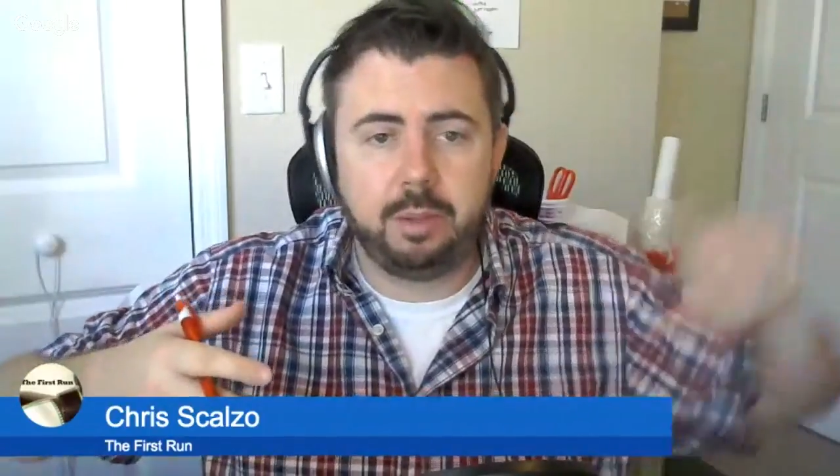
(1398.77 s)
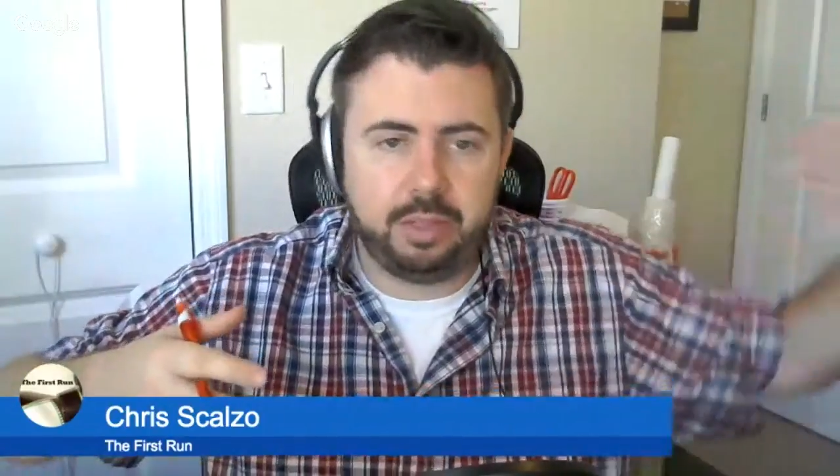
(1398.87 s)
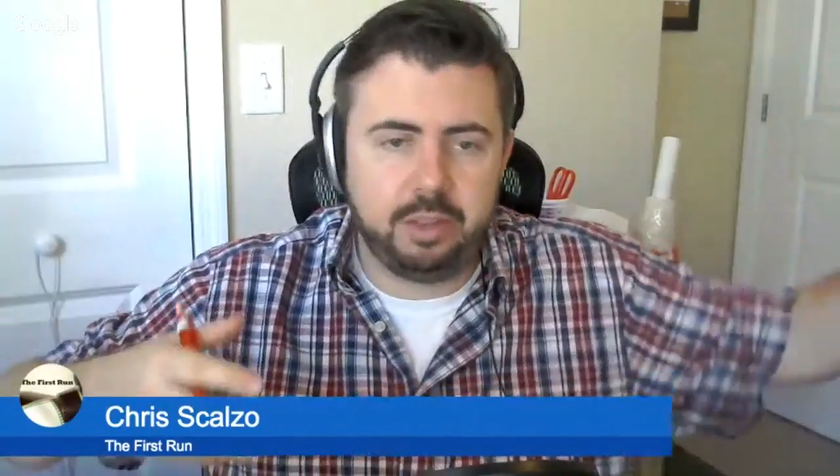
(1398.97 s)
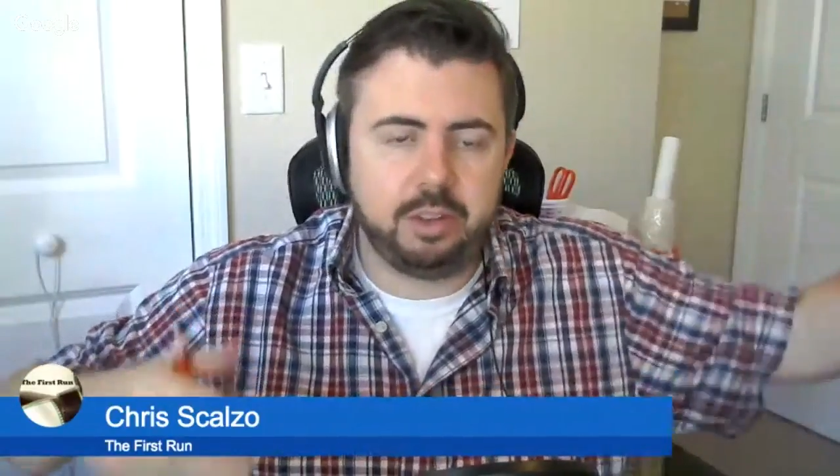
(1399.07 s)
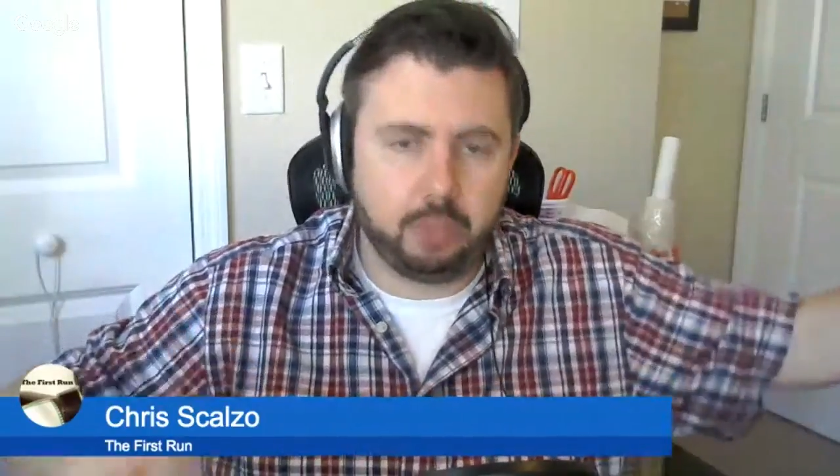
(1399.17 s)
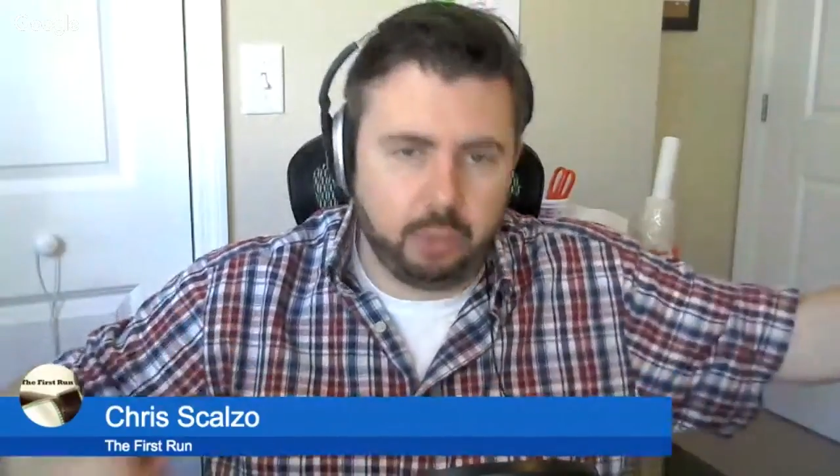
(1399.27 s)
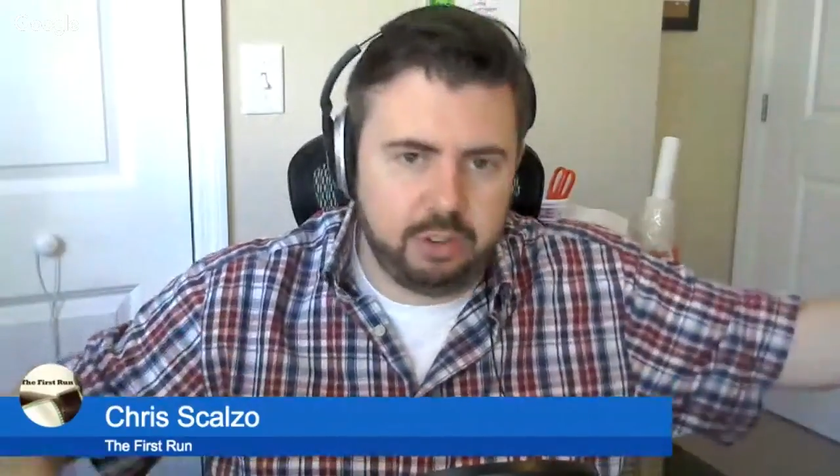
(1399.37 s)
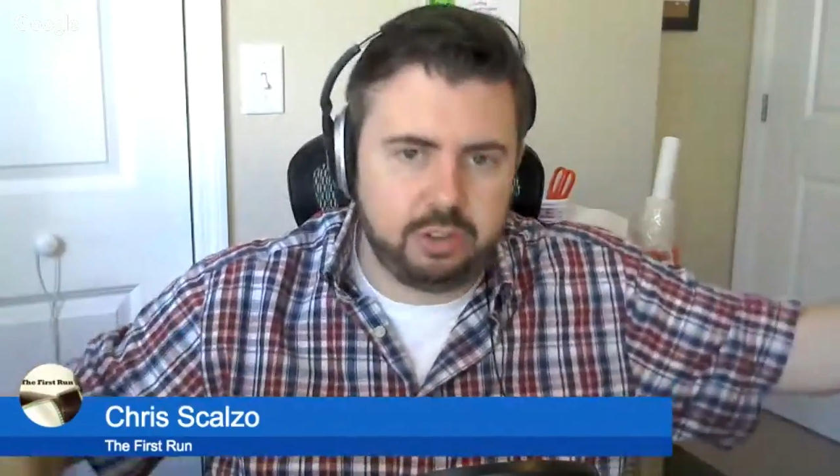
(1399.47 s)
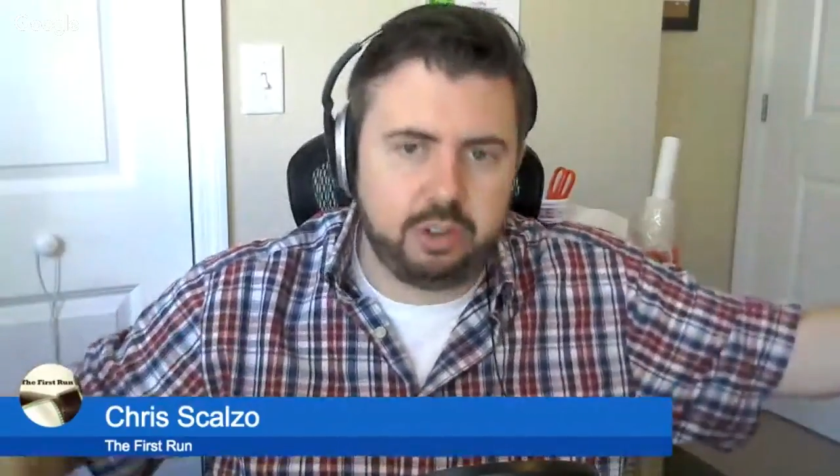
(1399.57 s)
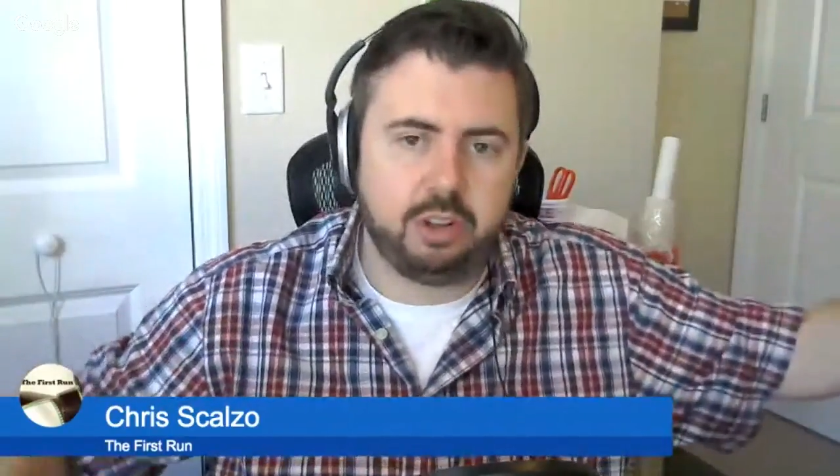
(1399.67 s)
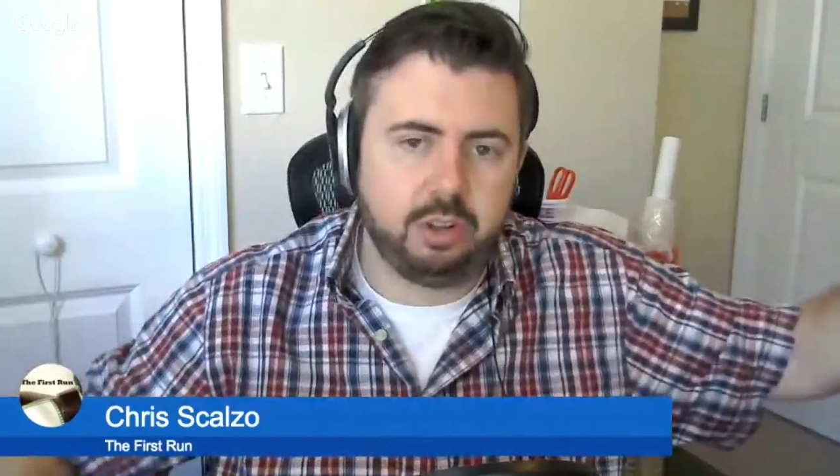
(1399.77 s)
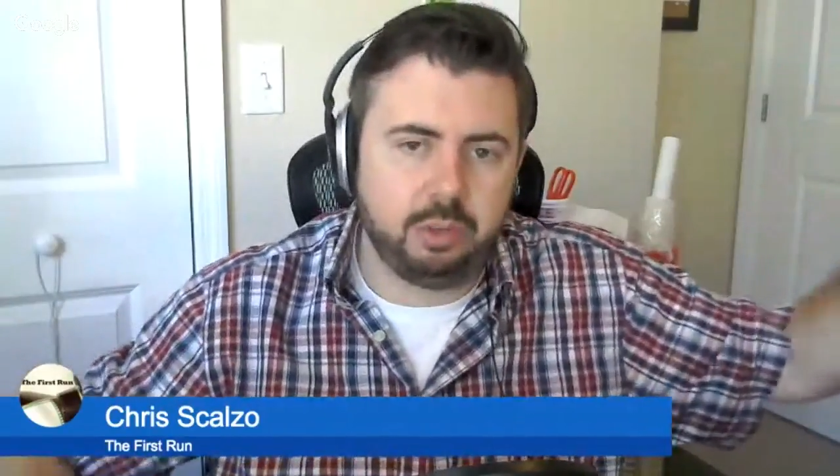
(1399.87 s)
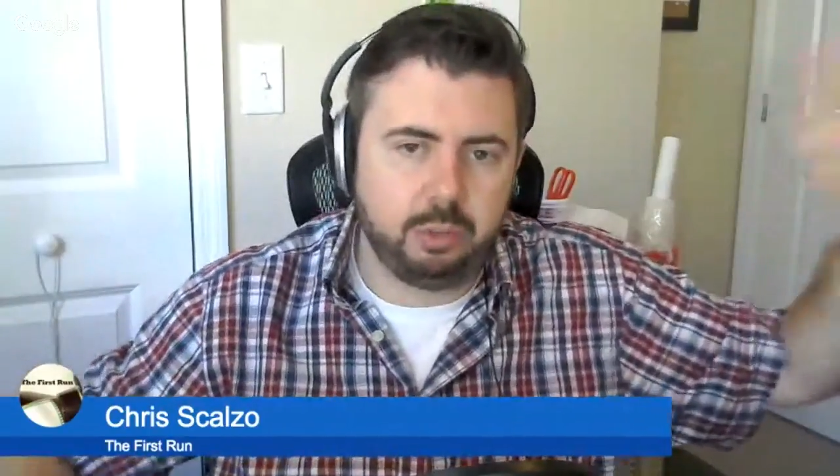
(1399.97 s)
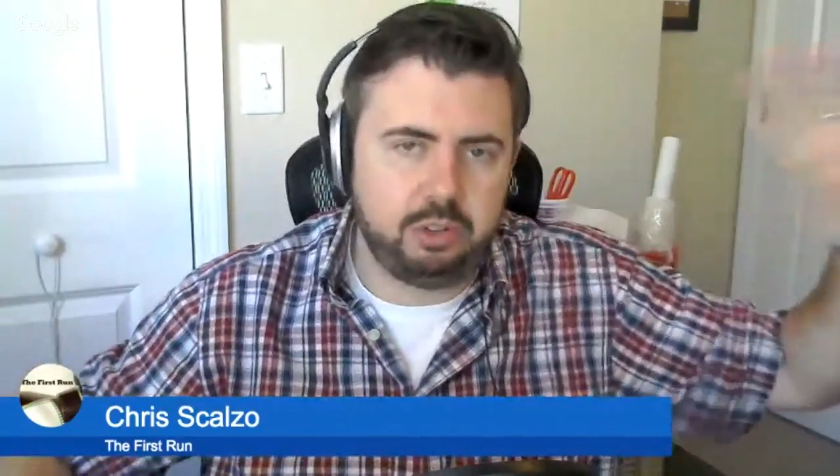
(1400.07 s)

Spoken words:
but the original,